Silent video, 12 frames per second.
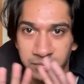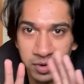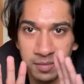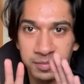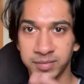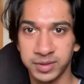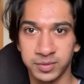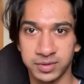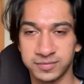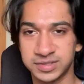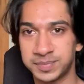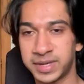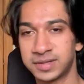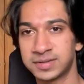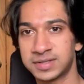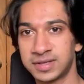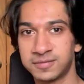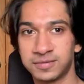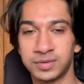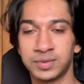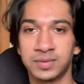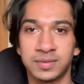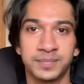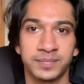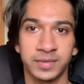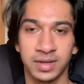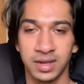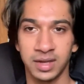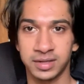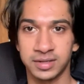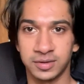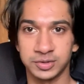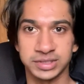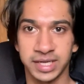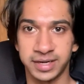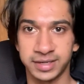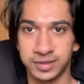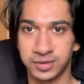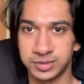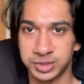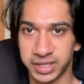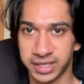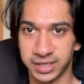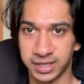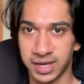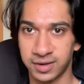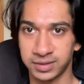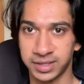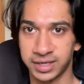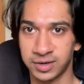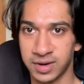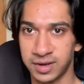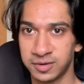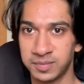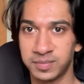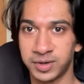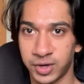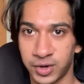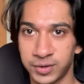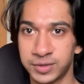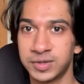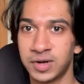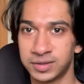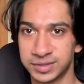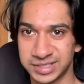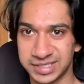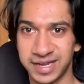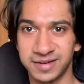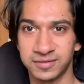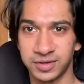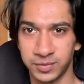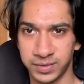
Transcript: probably would have spent if you just had it in your checking account lying around. But $100 every